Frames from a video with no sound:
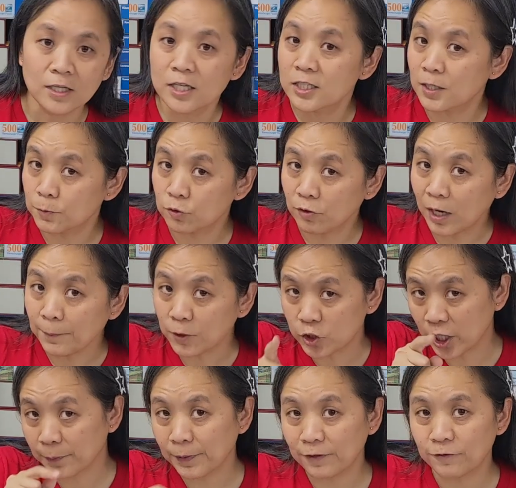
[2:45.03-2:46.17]
Subscribe or
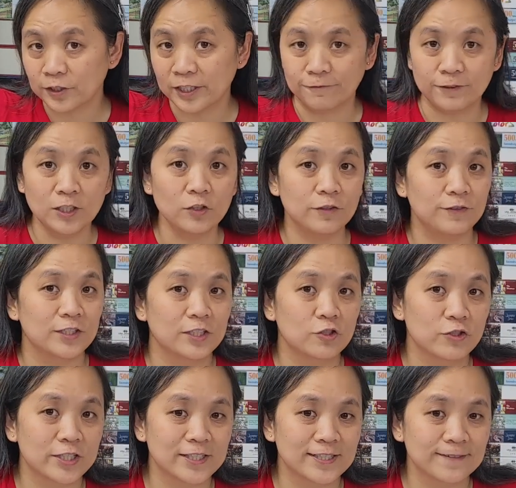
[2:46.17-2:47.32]
check back for that video if you're
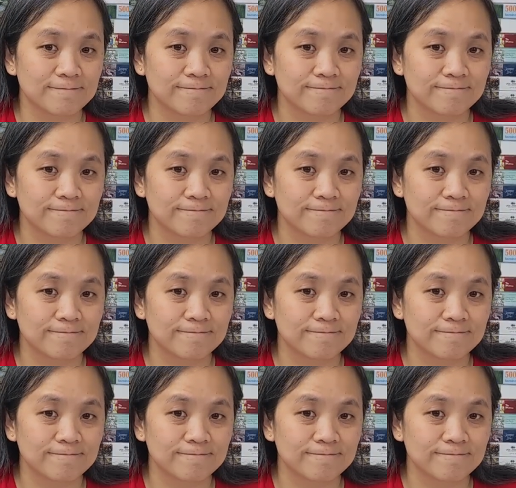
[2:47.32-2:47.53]
interested.